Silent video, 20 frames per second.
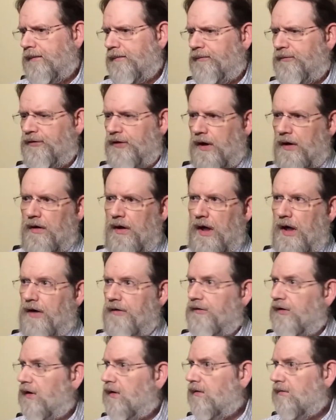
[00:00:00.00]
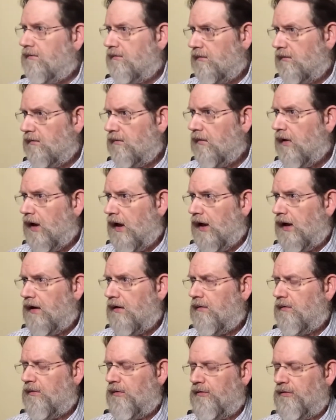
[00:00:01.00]
sterilizing
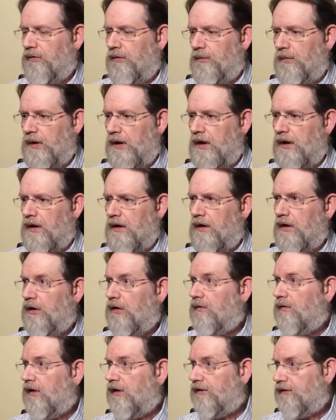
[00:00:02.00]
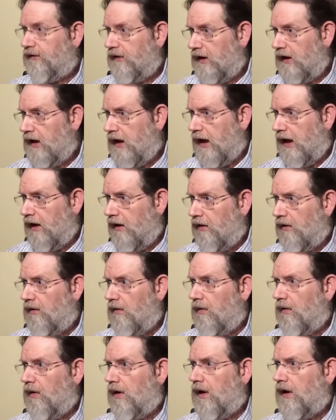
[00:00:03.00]
light, which would be in the UVC
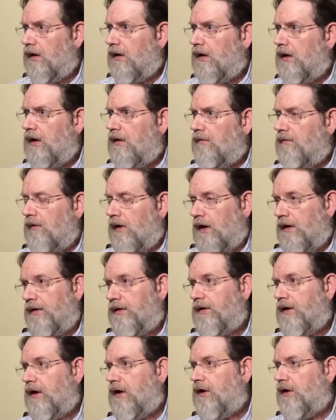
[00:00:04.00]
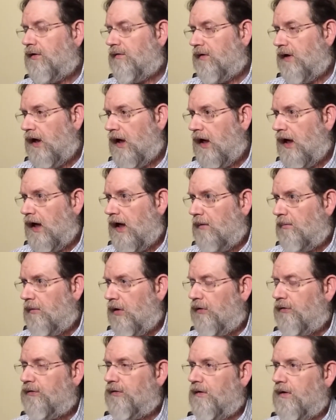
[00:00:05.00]
category rather than the UVA.
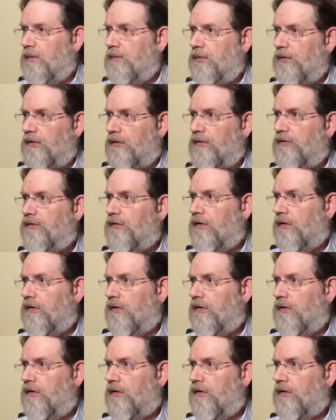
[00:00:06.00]
Most of them produce